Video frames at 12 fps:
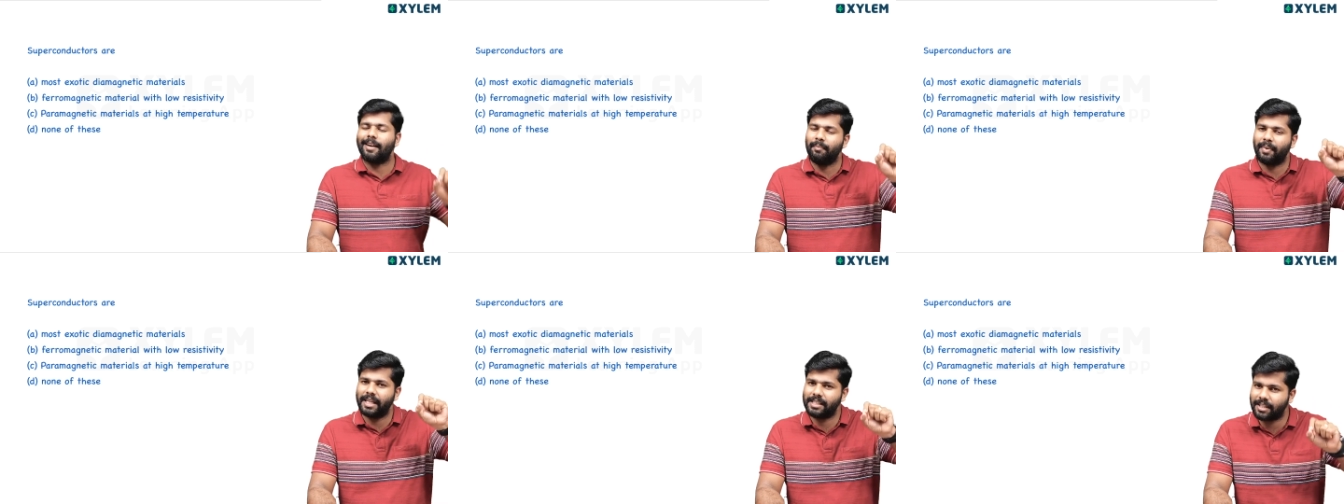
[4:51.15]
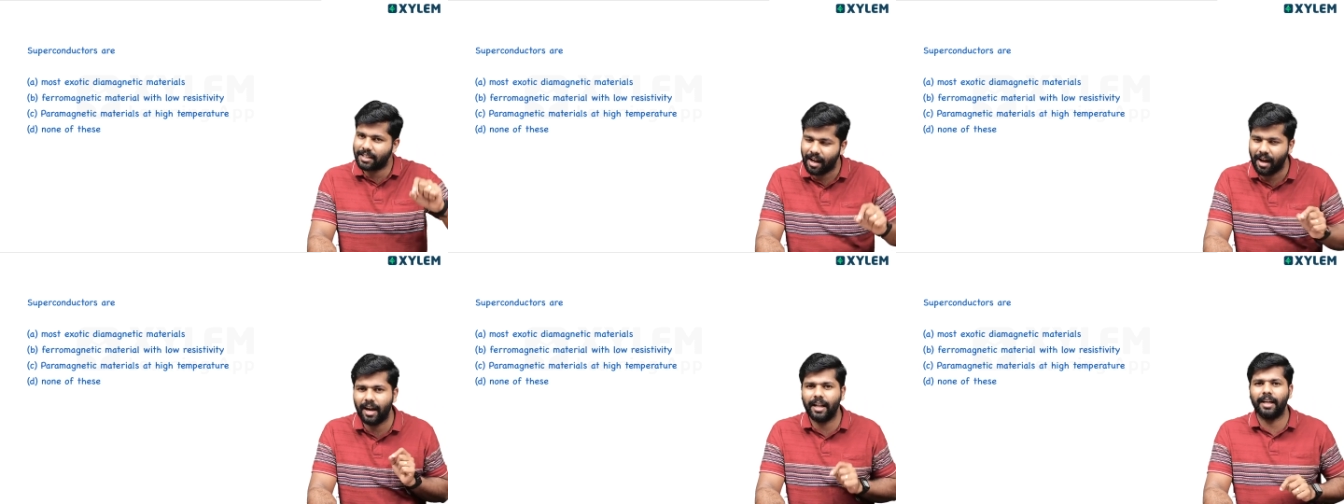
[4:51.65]
Temperature
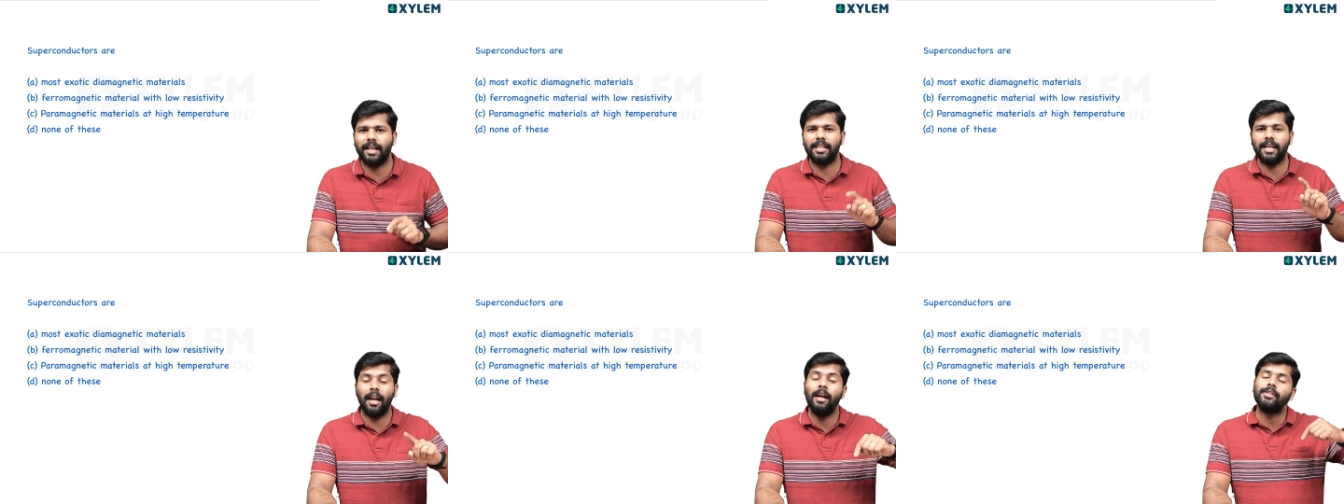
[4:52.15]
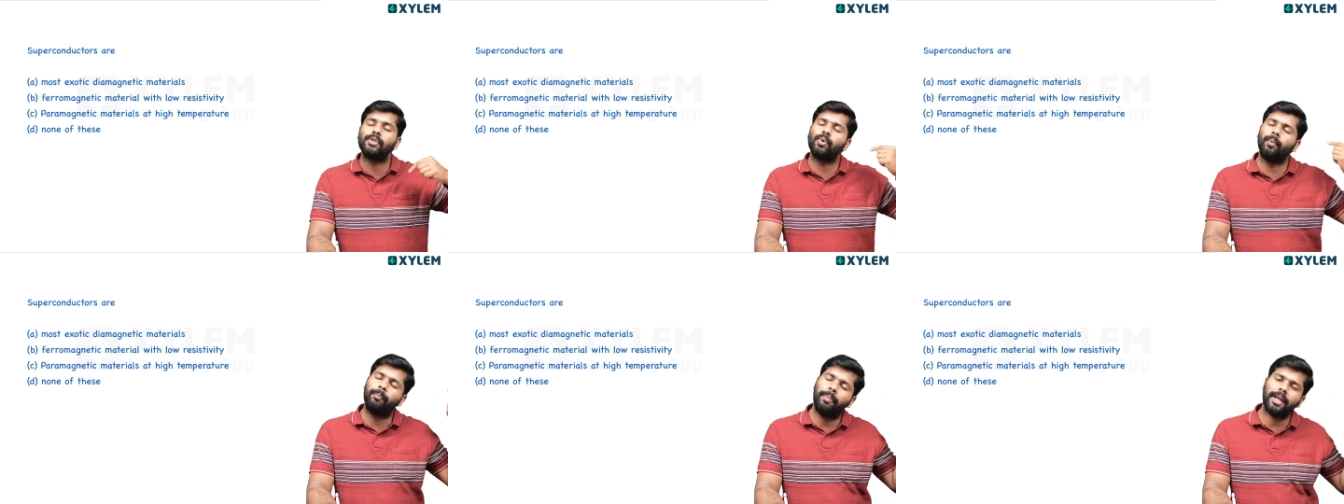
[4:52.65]
thaanu kayinjal
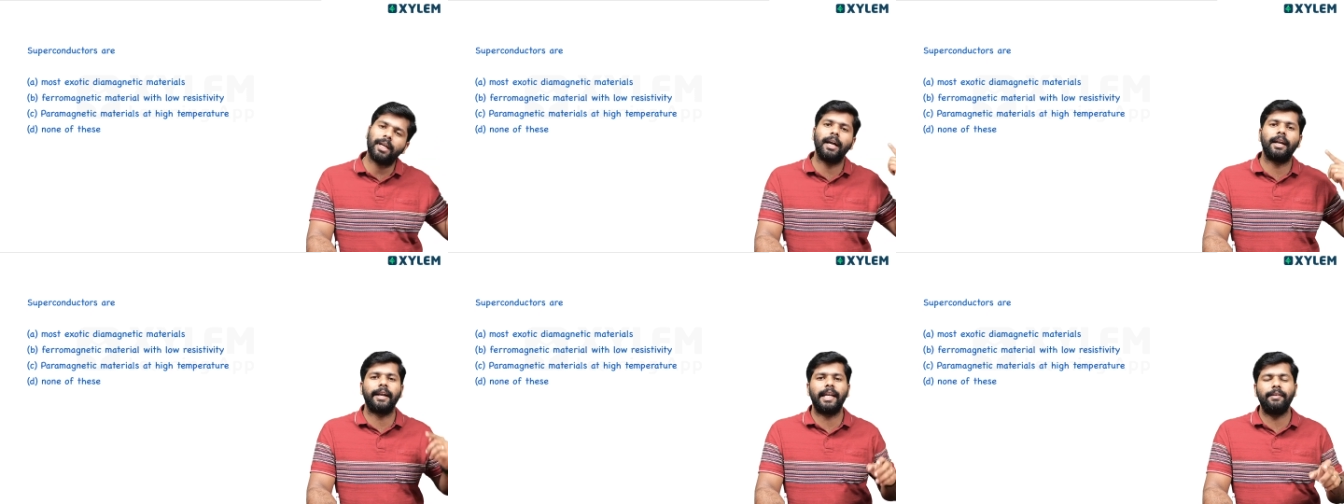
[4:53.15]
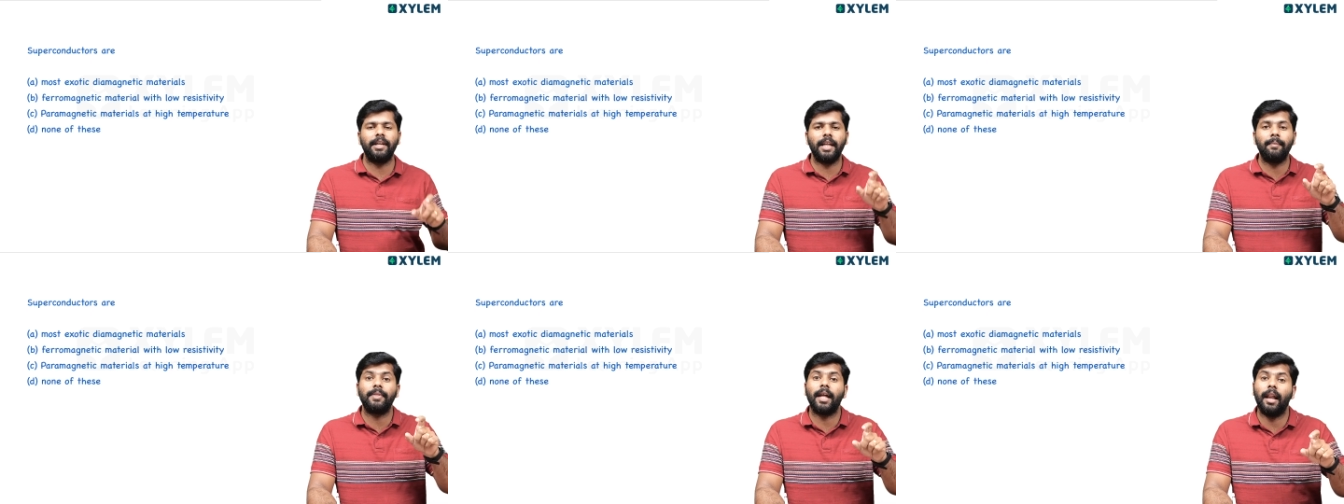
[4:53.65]
super conductivity